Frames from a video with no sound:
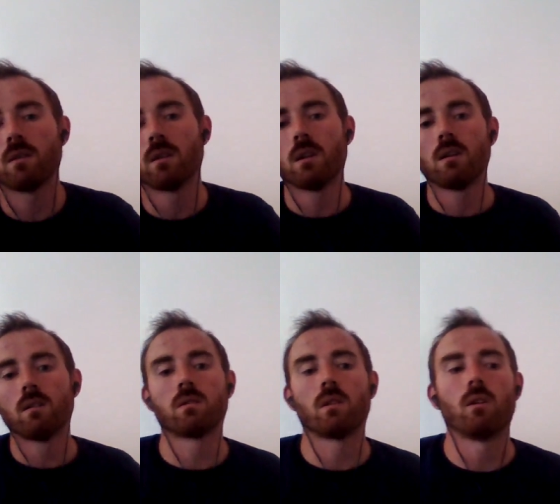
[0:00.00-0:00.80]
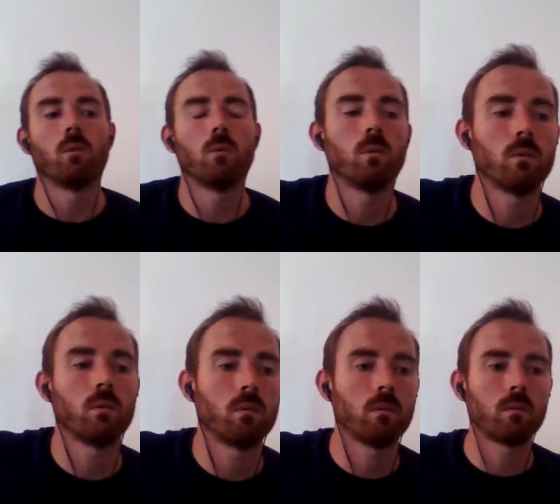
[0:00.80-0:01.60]
So
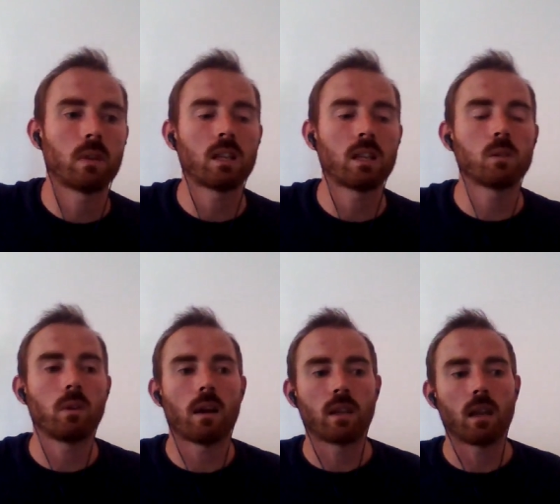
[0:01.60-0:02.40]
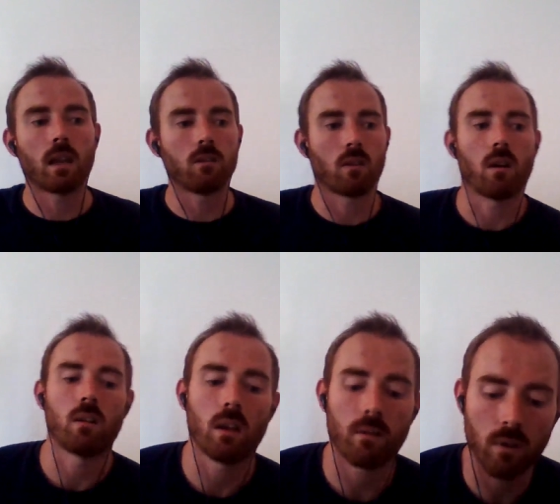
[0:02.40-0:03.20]
that's what you have to get in jihad. You
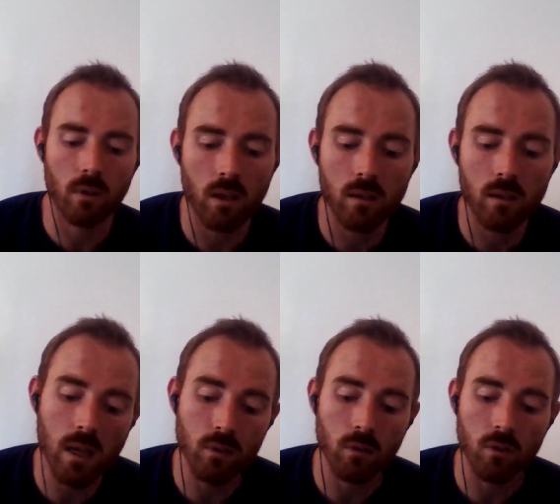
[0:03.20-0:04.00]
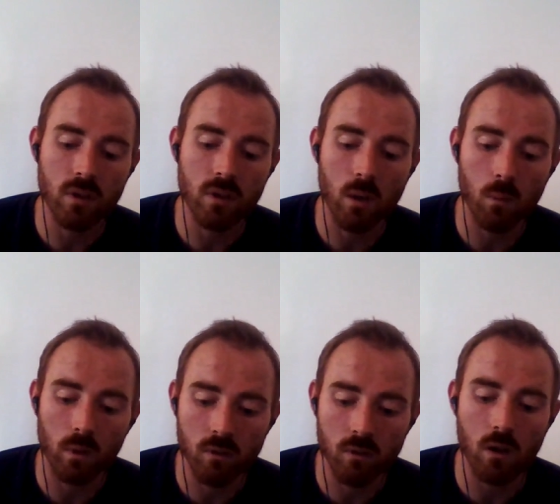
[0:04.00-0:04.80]
have the girls have to understand what the
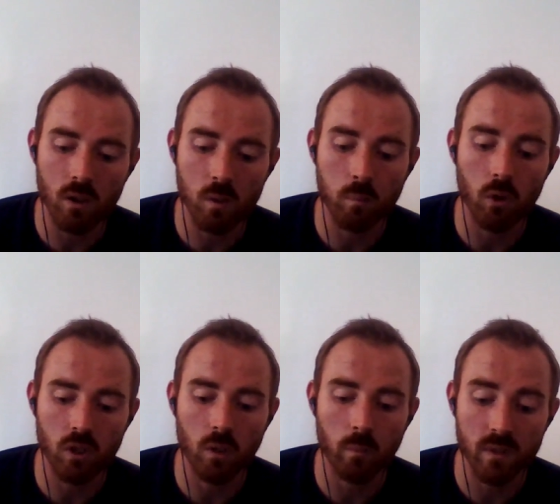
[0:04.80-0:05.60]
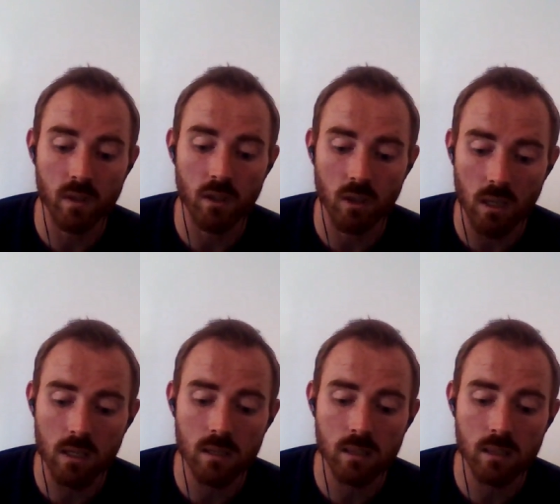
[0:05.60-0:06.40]
strongest pushing position
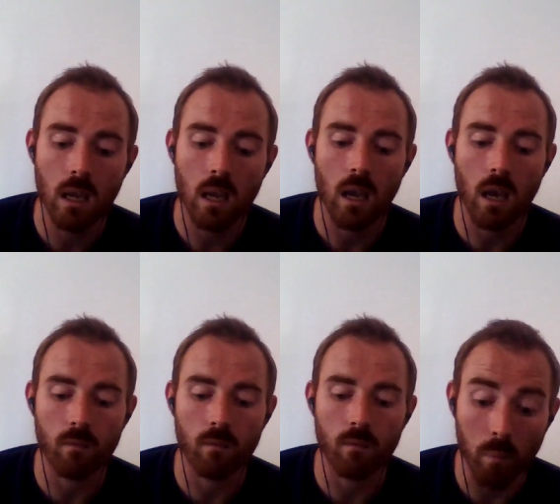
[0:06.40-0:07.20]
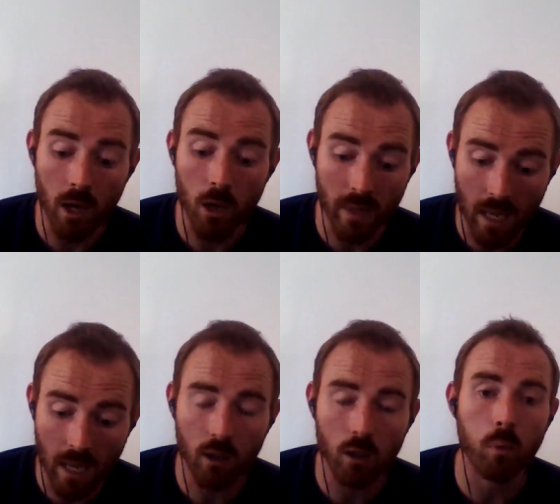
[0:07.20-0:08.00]
is, and from a
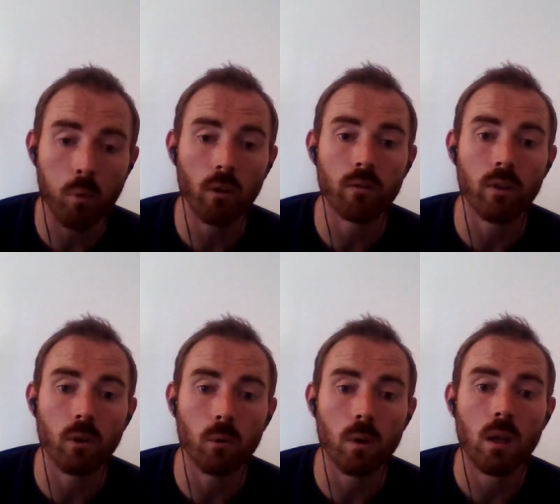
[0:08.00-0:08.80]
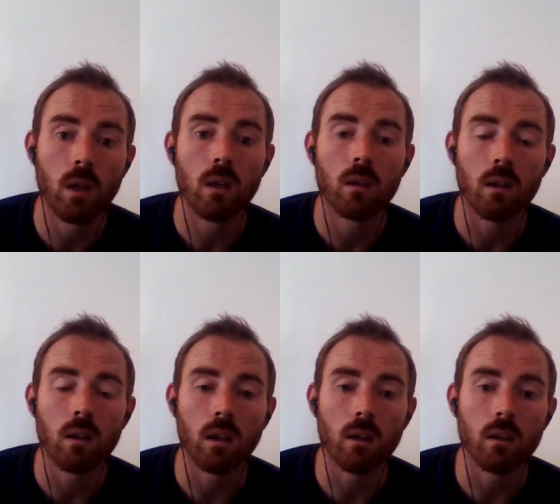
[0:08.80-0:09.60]
biomechanical point of view, it
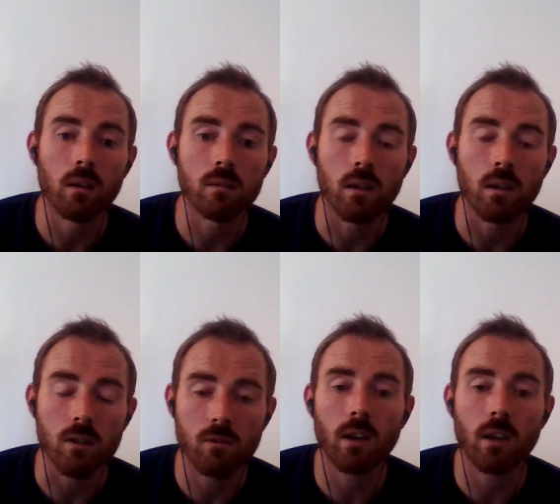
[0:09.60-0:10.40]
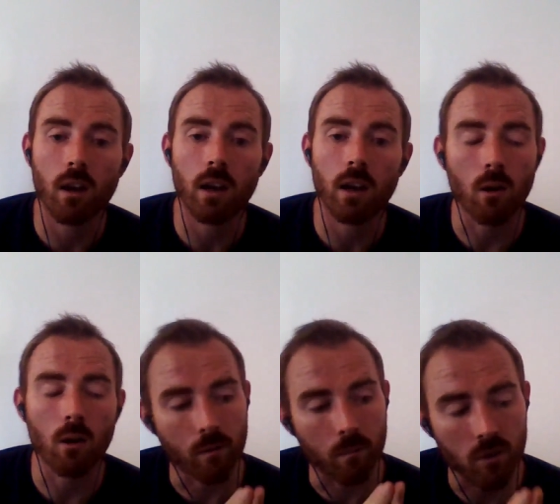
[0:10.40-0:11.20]
is a straight line going
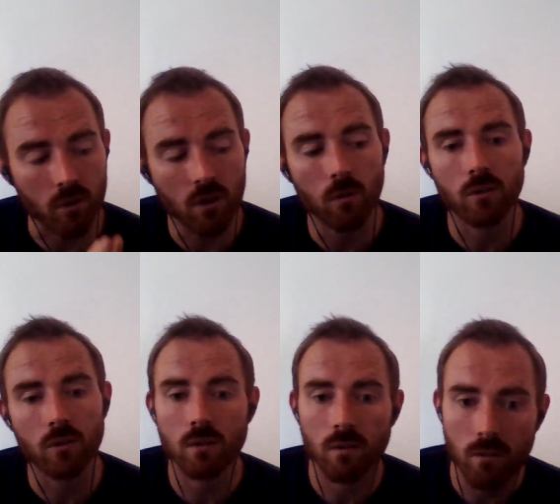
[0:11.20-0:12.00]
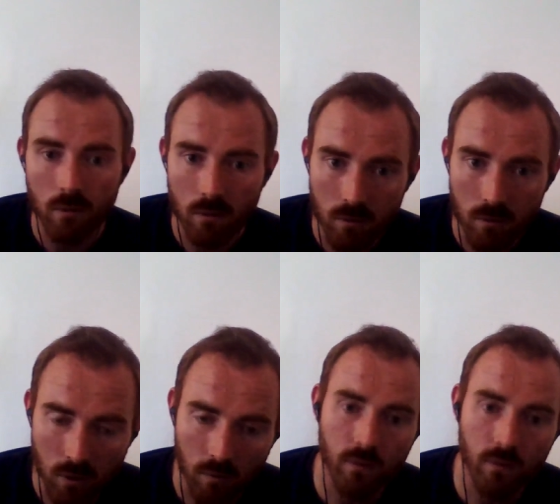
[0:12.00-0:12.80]
from your shoulders to your
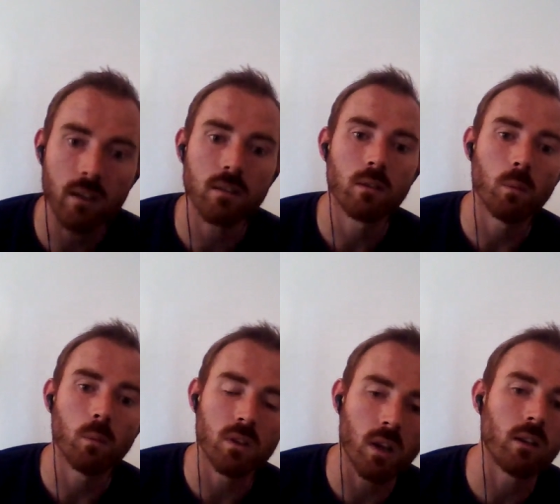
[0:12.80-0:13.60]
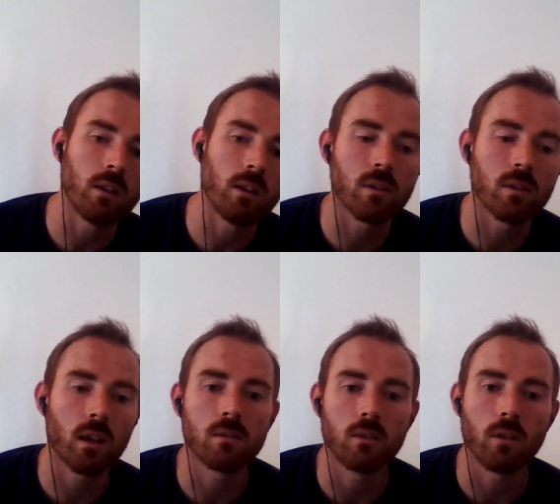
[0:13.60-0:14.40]
feet, which intersects
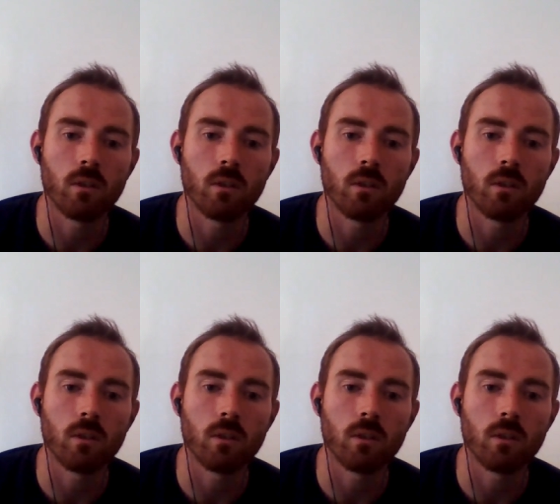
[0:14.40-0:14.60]
your knee.